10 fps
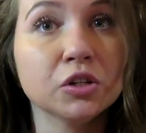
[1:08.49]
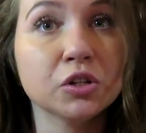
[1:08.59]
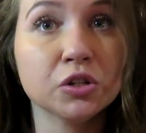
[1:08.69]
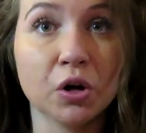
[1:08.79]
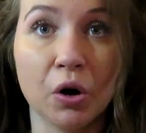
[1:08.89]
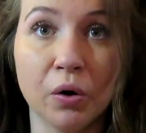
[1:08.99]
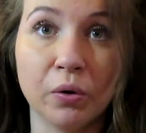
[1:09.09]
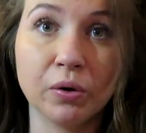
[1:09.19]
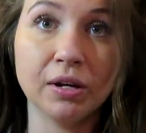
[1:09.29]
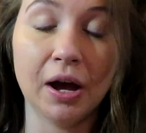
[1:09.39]

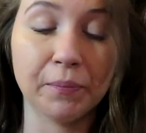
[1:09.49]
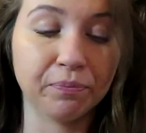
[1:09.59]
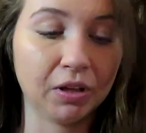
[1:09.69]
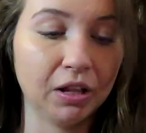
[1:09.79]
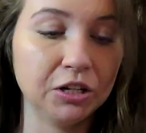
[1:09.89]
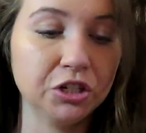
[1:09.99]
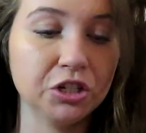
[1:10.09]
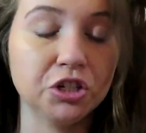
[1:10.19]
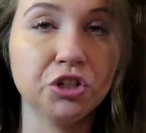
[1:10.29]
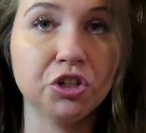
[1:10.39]
So yeah, let's
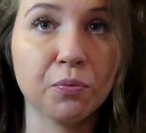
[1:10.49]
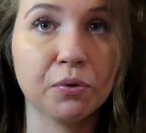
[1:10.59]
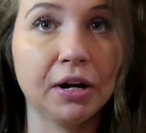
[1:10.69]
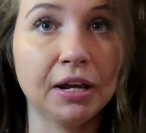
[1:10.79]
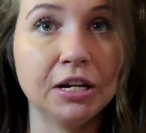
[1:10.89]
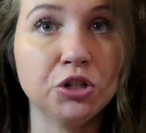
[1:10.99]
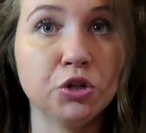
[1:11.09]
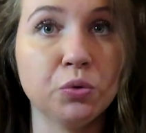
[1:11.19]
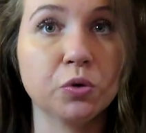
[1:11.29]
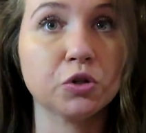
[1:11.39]
just jump right
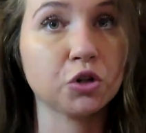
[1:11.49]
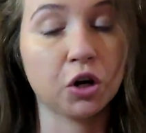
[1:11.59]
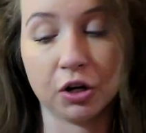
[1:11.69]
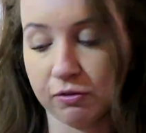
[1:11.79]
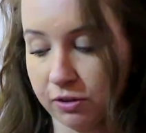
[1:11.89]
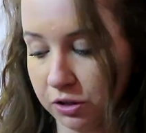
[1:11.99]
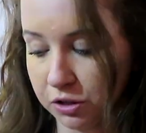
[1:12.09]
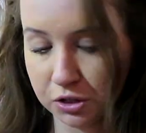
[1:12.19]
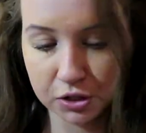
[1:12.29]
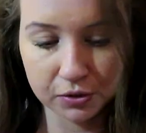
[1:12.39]
into Target
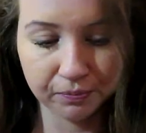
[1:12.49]
first.